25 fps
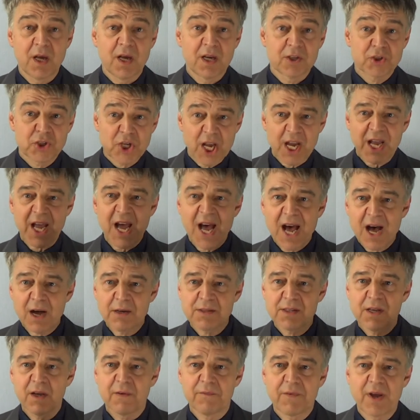Check
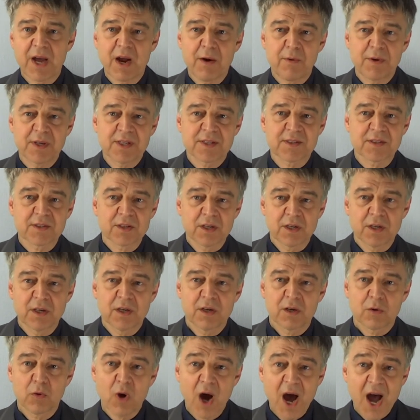out various
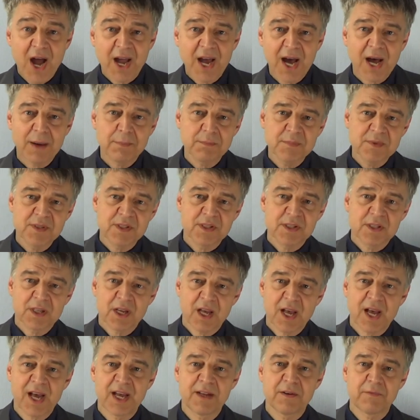guar gums
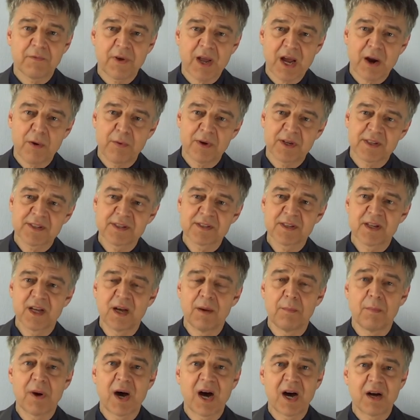and various
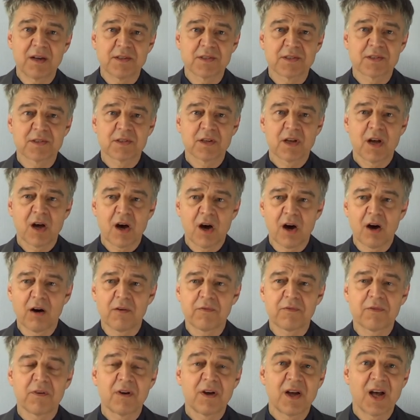amounts of
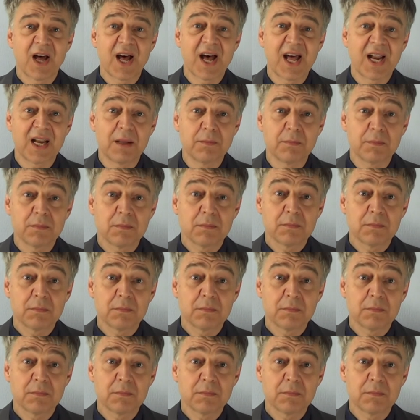alum.